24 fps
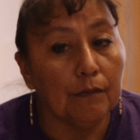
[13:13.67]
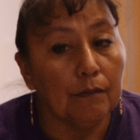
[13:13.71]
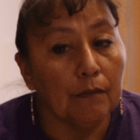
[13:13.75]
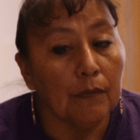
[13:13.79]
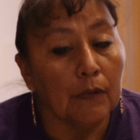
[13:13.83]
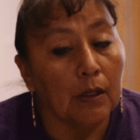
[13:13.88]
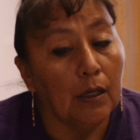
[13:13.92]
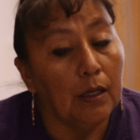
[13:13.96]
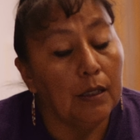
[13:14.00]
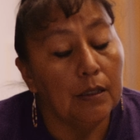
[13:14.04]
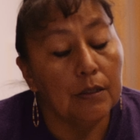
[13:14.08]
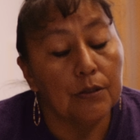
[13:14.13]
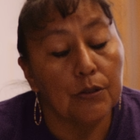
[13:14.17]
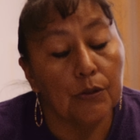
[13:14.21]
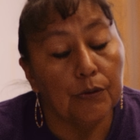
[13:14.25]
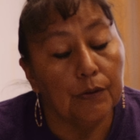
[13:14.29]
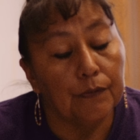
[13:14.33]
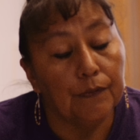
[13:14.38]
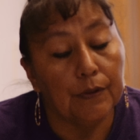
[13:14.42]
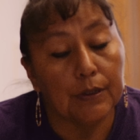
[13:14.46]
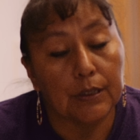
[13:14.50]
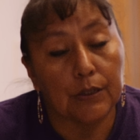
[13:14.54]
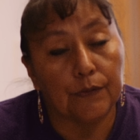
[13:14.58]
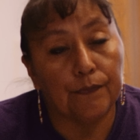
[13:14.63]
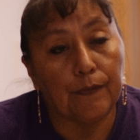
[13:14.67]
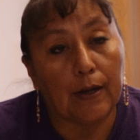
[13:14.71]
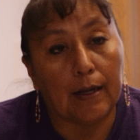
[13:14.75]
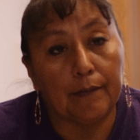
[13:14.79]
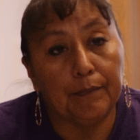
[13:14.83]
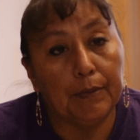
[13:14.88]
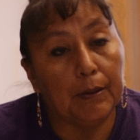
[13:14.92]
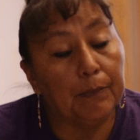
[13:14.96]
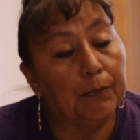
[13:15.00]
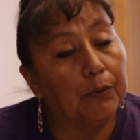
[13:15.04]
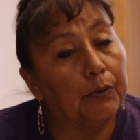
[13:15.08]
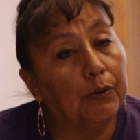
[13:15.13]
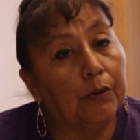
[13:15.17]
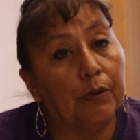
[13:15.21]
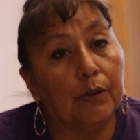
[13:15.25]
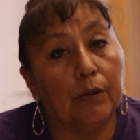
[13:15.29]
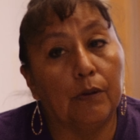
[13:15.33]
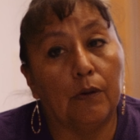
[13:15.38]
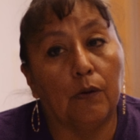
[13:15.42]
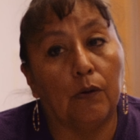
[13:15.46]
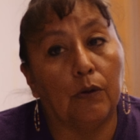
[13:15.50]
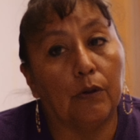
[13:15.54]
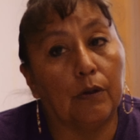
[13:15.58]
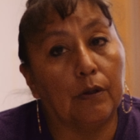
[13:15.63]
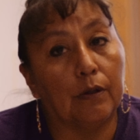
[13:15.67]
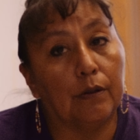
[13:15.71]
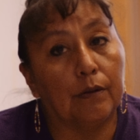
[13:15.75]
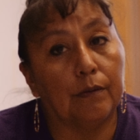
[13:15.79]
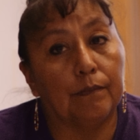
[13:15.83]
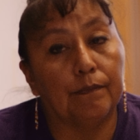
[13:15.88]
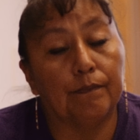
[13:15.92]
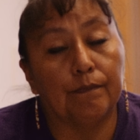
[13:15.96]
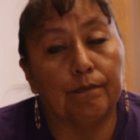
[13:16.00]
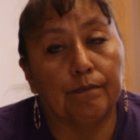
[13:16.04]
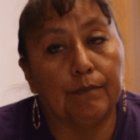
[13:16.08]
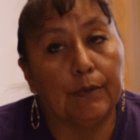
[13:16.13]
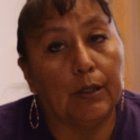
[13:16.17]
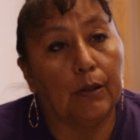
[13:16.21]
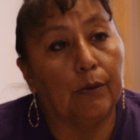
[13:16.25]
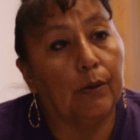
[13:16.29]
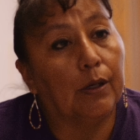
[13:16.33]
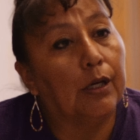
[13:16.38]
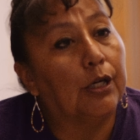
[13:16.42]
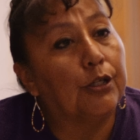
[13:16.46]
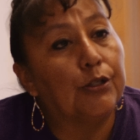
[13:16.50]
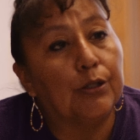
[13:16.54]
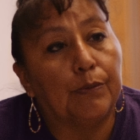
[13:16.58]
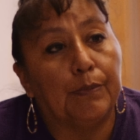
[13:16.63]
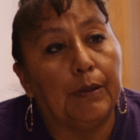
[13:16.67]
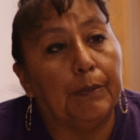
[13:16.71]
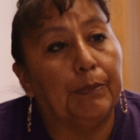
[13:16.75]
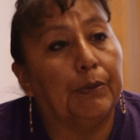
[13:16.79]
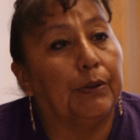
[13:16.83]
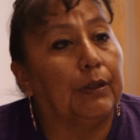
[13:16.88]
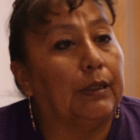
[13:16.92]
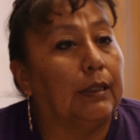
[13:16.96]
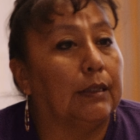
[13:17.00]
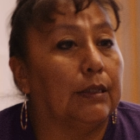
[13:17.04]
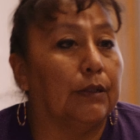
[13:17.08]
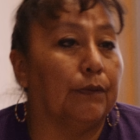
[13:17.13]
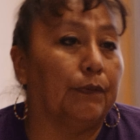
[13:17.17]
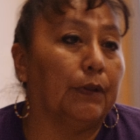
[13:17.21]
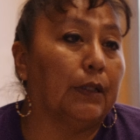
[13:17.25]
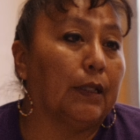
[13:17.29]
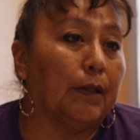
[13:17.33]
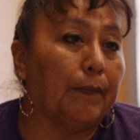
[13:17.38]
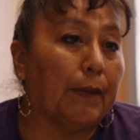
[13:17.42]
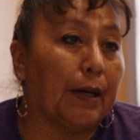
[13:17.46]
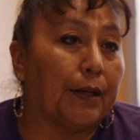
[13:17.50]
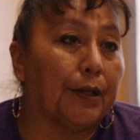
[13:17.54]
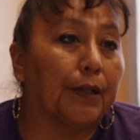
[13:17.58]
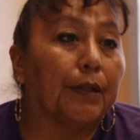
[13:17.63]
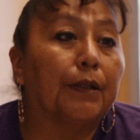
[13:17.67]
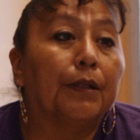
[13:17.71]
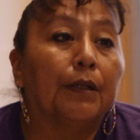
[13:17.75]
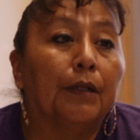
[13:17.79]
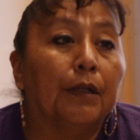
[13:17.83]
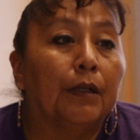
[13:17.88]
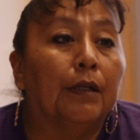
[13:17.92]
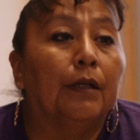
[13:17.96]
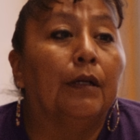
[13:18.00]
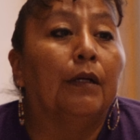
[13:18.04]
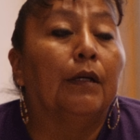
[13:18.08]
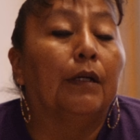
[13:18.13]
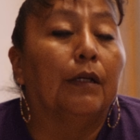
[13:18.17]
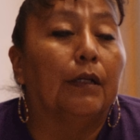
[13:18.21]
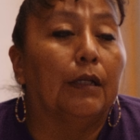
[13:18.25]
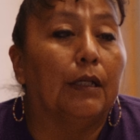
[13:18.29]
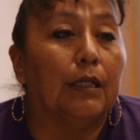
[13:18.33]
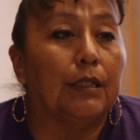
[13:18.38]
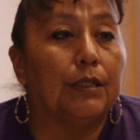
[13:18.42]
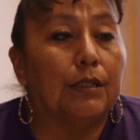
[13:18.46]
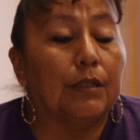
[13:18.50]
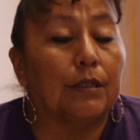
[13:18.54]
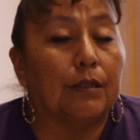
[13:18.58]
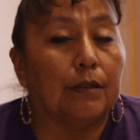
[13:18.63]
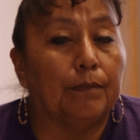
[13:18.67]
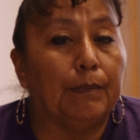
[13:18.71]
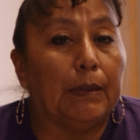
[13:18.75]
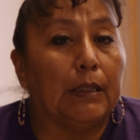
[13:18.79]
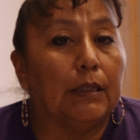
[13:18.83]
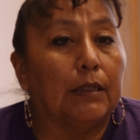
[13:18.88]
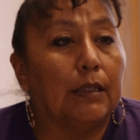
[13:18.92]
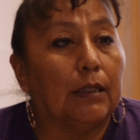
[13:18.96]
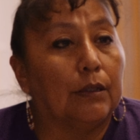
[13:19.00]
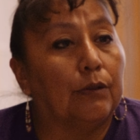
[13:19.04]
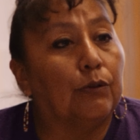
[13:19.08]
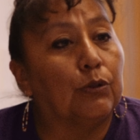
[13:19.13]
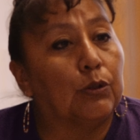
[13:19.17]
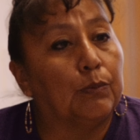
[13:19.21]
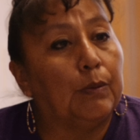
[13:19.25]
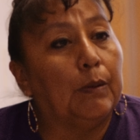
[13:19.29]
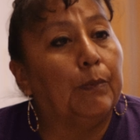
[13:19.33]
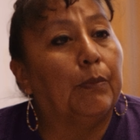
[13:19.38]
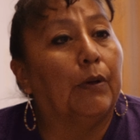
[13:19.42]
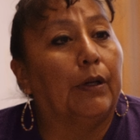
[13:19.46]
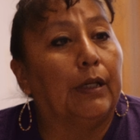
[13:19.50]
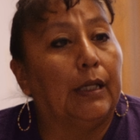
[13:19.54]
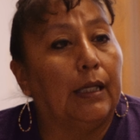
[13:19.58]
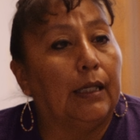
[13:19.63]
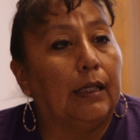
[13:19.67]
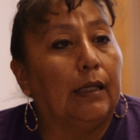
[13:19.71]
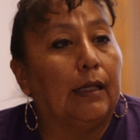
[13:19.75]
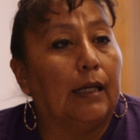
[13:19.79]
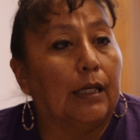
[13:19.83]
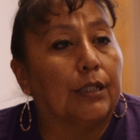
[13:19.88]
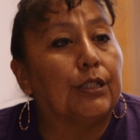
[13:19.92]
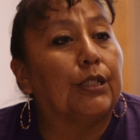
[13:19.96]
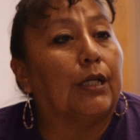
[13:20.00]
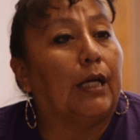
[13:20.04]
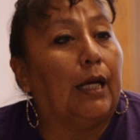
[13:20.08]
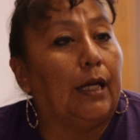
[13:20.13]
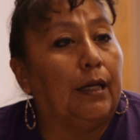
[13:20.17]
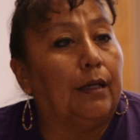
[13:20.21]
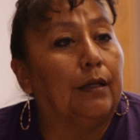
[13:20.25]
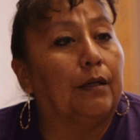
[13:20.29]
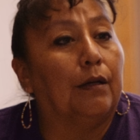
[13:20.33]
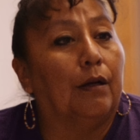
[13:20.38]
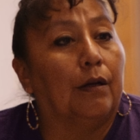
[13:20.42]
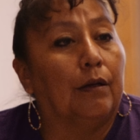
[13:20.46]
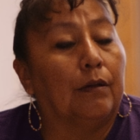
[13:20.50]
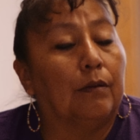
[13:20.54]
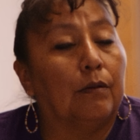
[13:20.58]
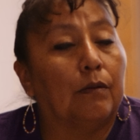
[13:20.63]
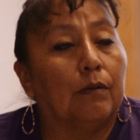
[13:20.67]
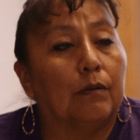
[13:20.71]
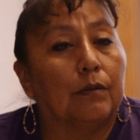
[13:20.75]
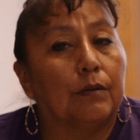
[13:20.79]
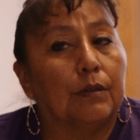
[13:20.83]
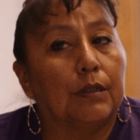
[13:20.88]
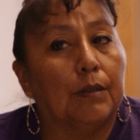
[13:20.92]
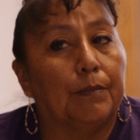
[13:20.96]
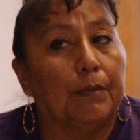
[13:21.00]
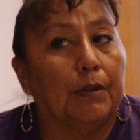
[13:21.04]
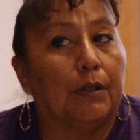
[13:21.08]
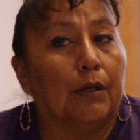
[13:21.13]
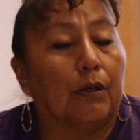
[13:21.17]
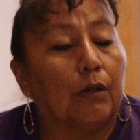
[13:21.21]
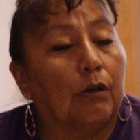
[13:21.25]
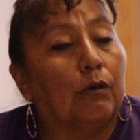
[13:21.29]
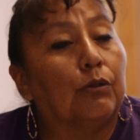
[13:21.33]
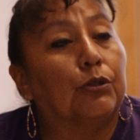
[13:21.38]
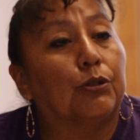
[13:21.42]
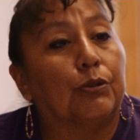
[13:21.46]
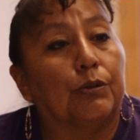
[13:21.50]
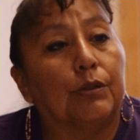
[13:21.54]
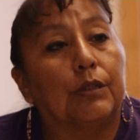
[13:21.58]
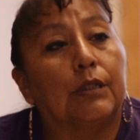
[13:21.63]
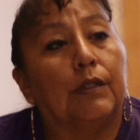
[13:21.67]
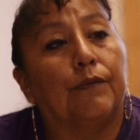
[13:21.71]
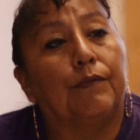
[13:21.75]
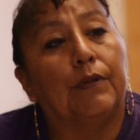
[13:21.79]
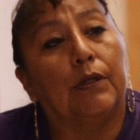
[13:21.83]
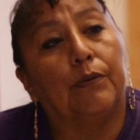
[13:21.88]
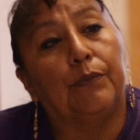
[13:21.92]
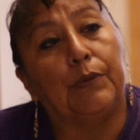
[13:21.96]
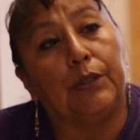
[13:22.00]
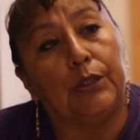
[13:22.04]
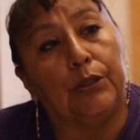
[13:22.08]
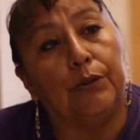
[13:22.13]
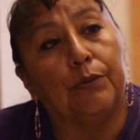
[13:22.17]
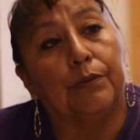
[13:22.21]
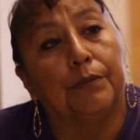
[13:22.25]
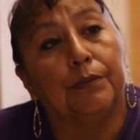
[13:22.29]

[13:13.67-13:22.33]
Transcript: And so if it's 5 people or 100 people, it doesn't really matter. It just means that those people are getting educated on some of the cultural stuff we do.